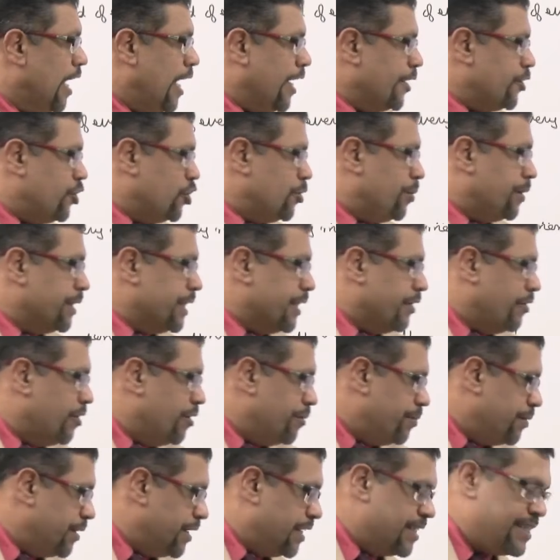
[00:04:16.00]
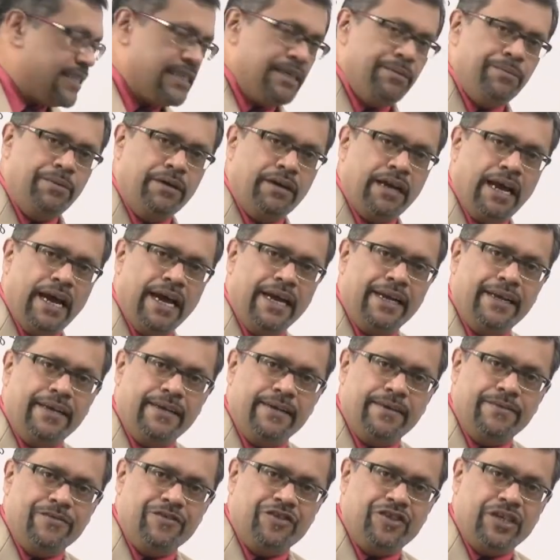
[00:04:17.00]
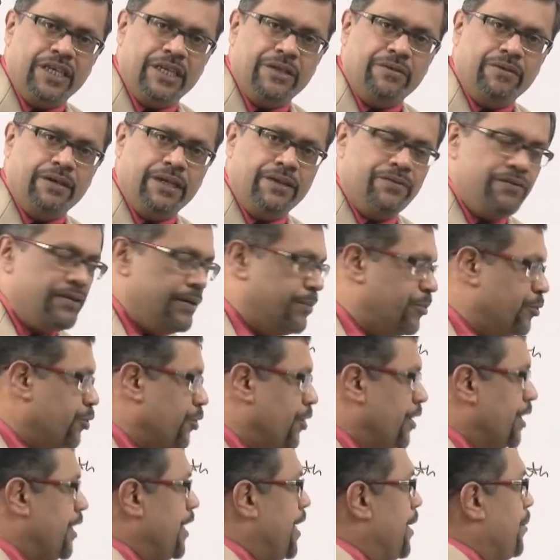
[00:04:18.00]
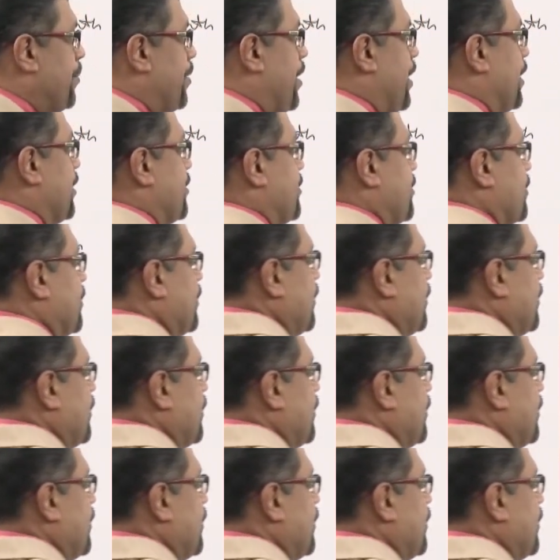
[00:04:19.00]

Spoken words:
October, November, December, and January, February, and March.